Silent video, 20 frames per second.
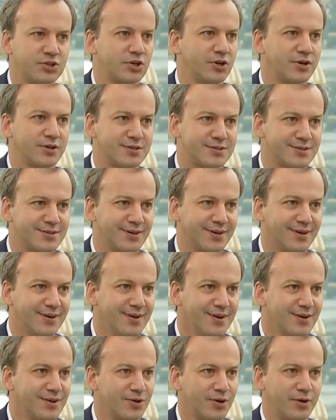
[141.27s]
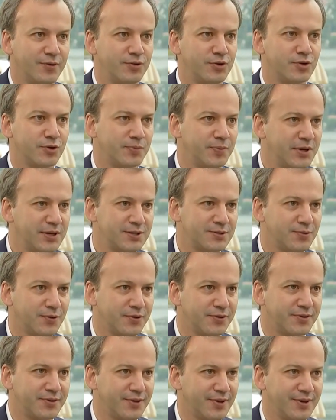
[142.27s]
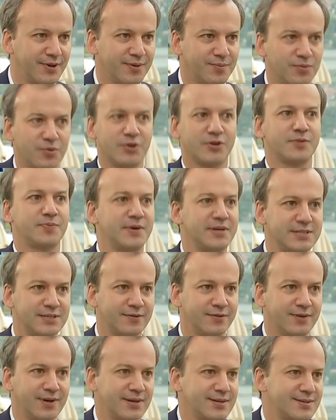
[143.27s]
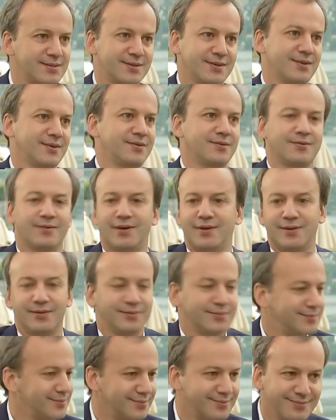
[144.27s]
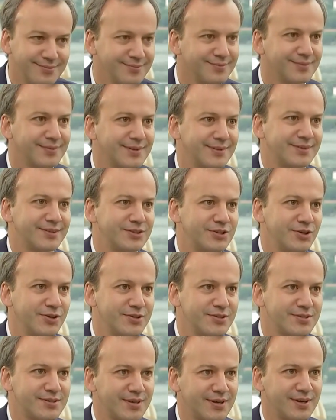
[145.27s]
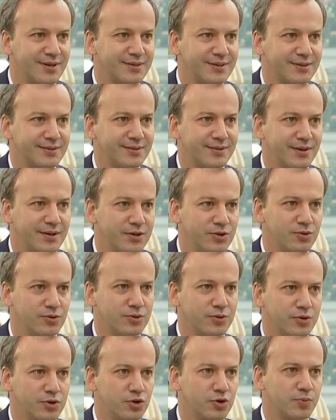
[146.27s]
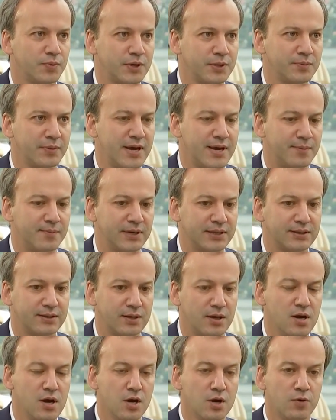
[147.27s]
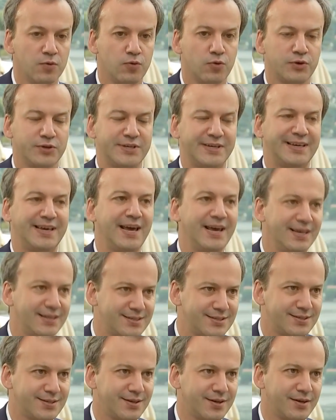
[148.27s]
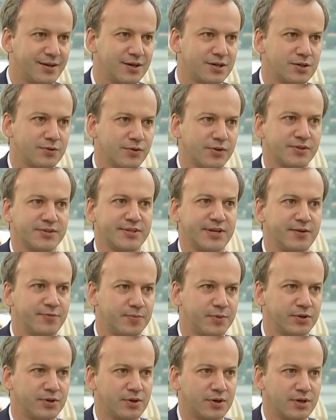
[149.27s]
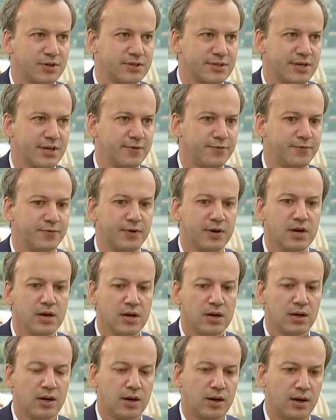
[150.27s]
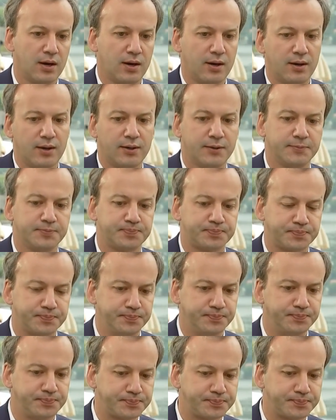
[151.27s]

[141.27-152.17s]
It's a choice. Uh, if Europeans want the more expensive gas, uh, well... It's a choice uh, that uh, Euro Europe can make, but uh, for decades uh, Russia was a safe, uh, safe um,